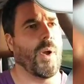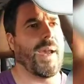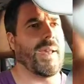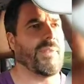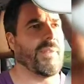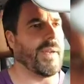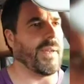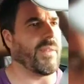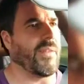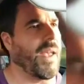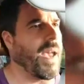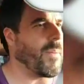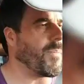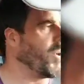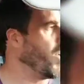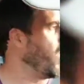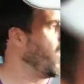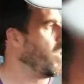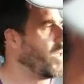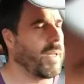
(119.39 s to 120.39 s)
as an
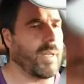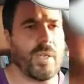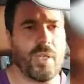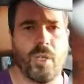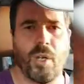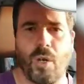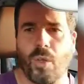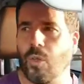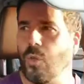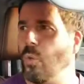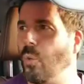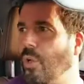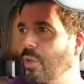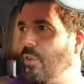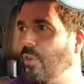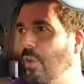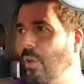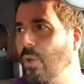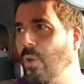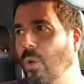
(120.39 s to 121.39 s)
example, you would
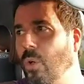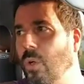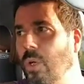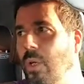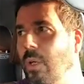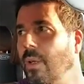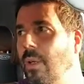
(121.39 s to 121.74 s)
do